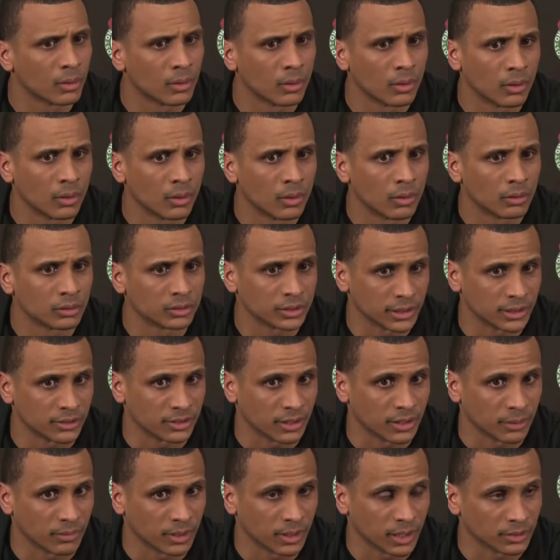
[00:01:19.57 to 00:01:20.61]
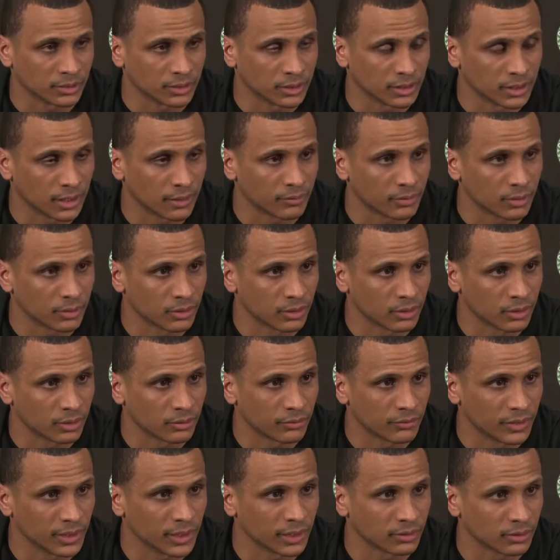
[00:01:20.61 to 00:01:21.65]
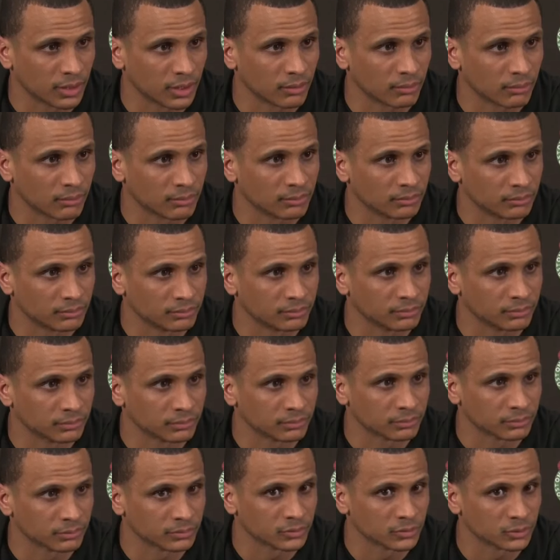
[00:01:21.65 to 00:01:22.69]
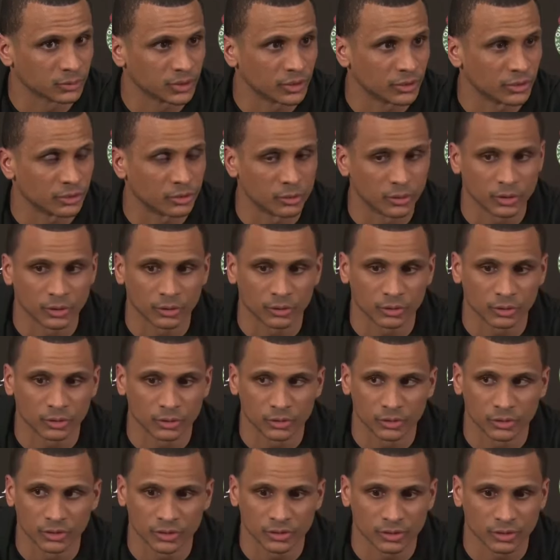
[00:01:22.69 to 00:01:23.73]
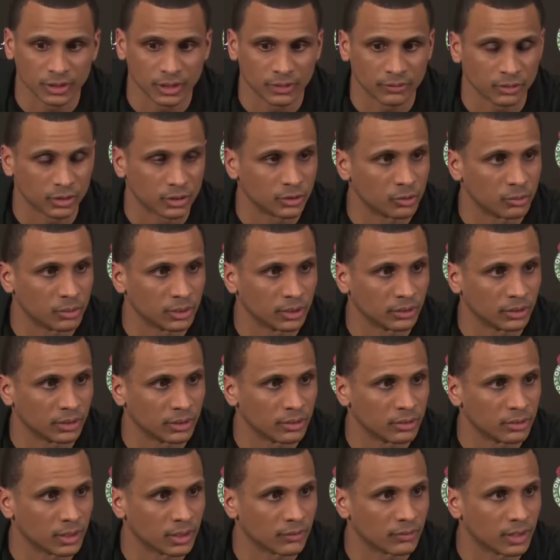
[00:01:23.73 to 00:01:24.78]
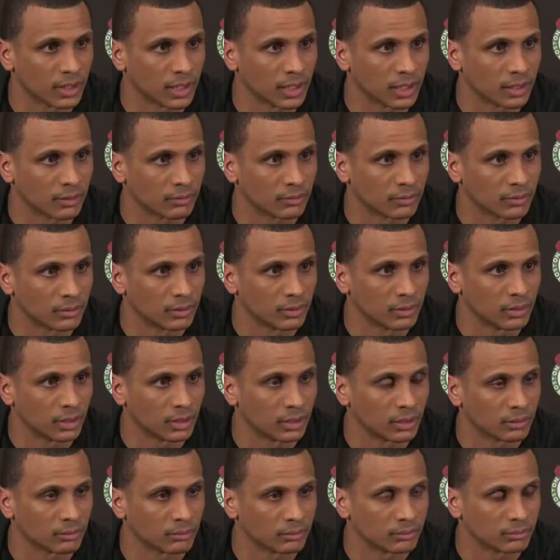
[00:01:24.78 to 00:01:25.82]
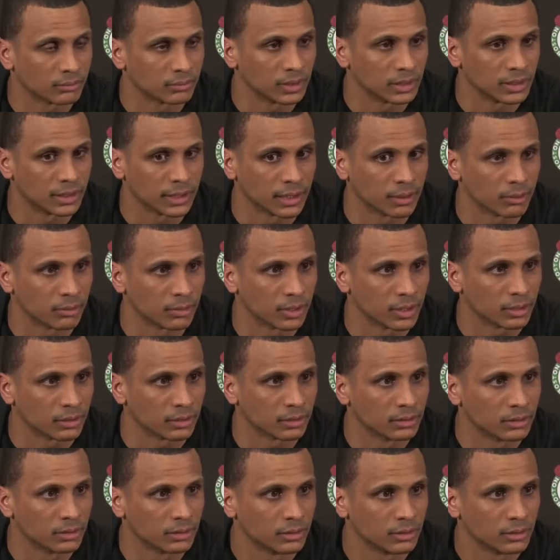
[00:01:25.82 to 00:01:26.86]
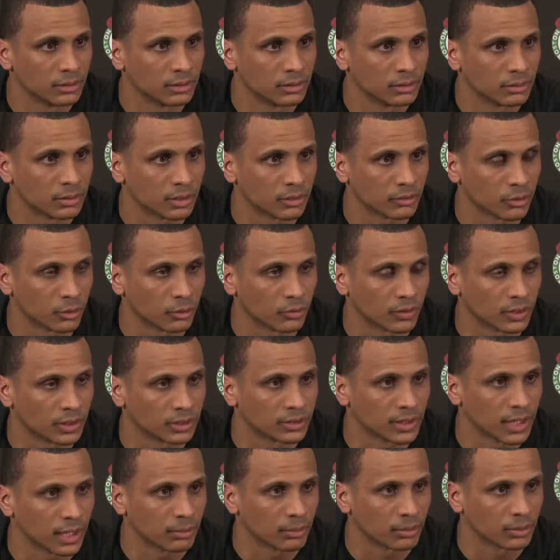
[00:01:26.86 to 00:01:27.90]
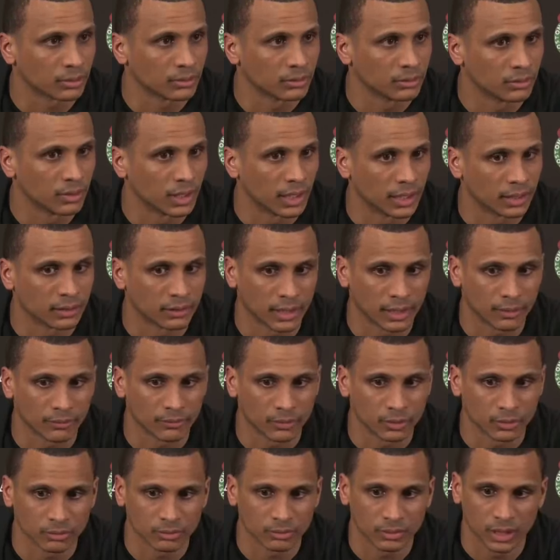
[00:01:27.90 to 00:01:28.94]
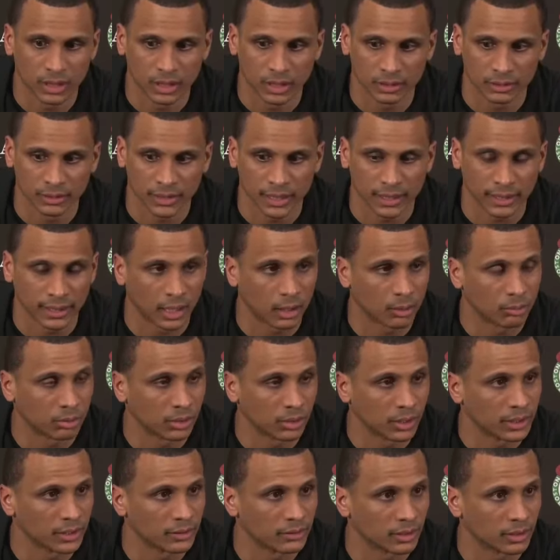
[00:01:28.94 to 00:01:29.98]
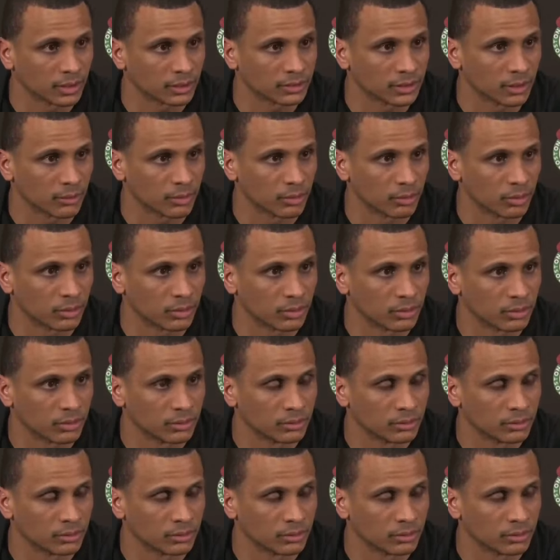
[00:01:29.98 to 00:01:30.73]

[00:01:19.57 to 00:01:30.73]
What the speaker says: I said the same thing I said after the Phoenix game. Whether you win or lose, it's a level of humility you have to have in the NBA, because those things happen. And effort and getting outplayed is unacceptable.